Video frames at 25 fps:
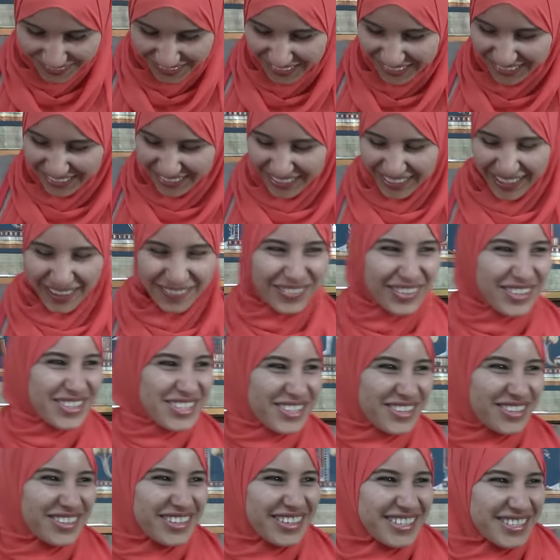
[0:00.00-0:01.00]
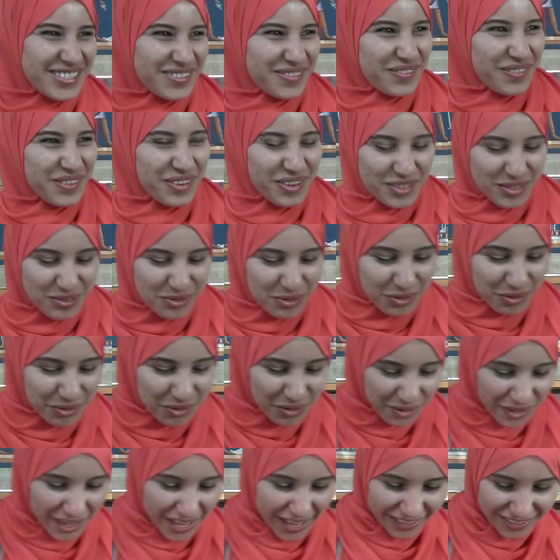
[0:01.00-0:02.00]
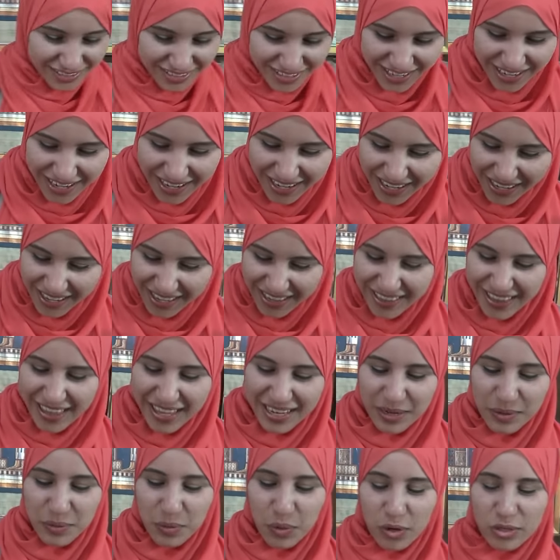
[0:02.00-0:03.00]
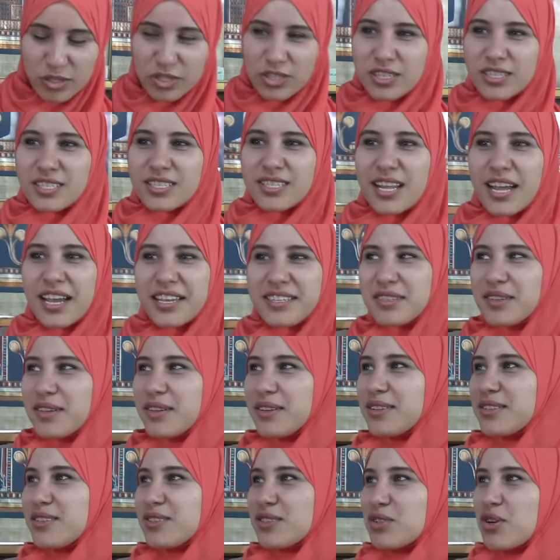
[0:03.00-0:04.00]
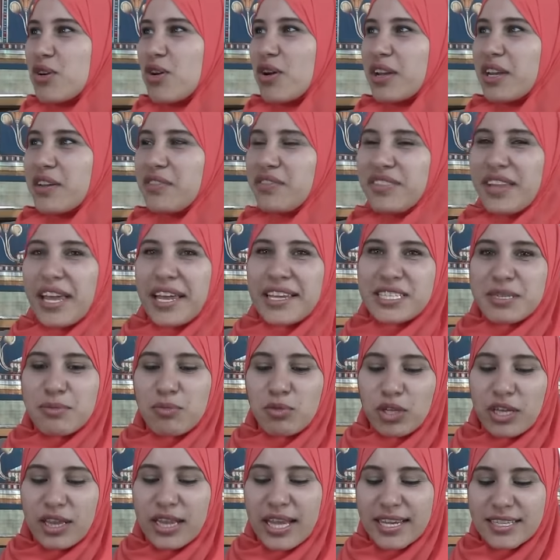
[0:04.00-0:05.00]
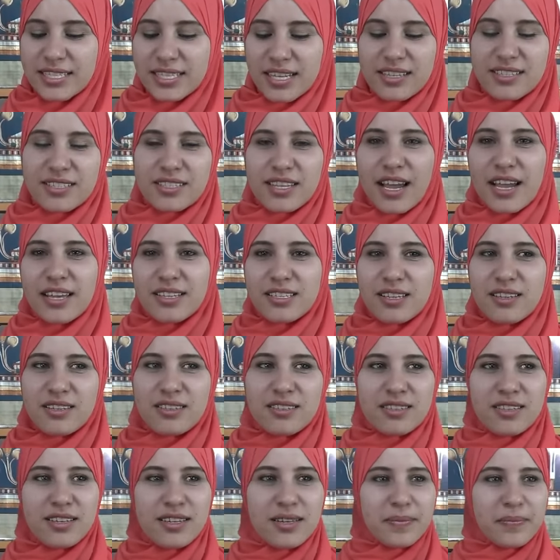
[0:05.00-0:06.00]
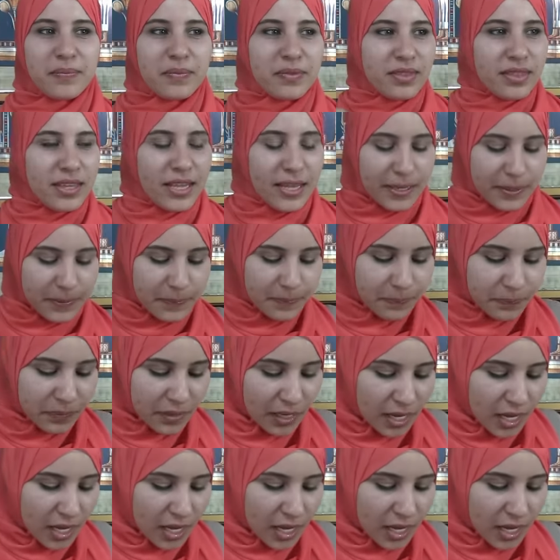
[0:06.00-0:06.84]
kidding, I'm not serious. Of course you don't do that. Then you watch the slice, you get a strong, flexible, elastic slices. Then